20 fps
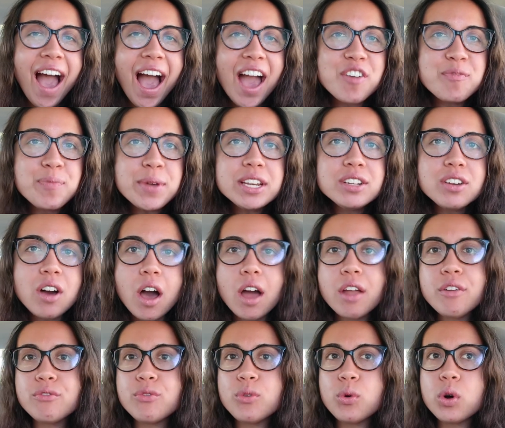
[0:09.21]
I've been
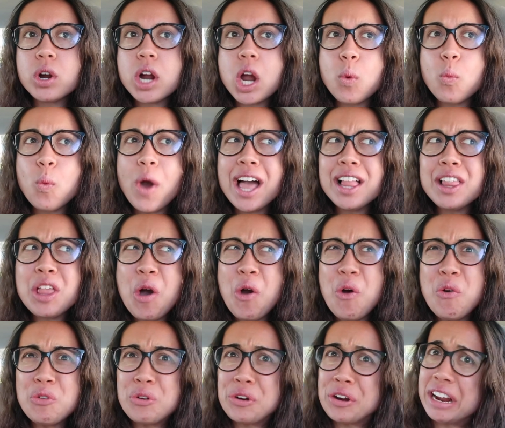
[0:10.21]
gone for well
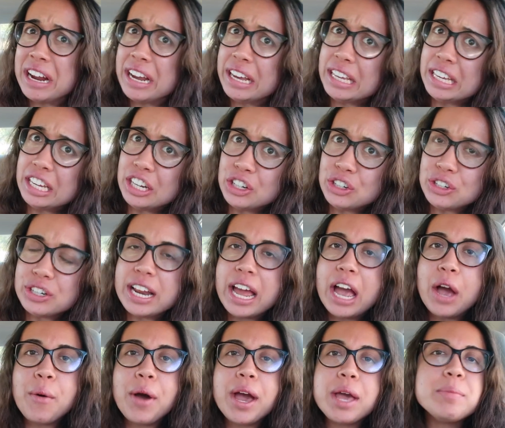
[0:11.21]
over a year
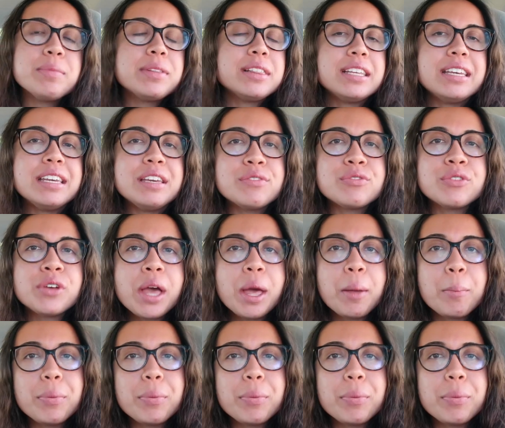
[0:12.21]
now, I believe,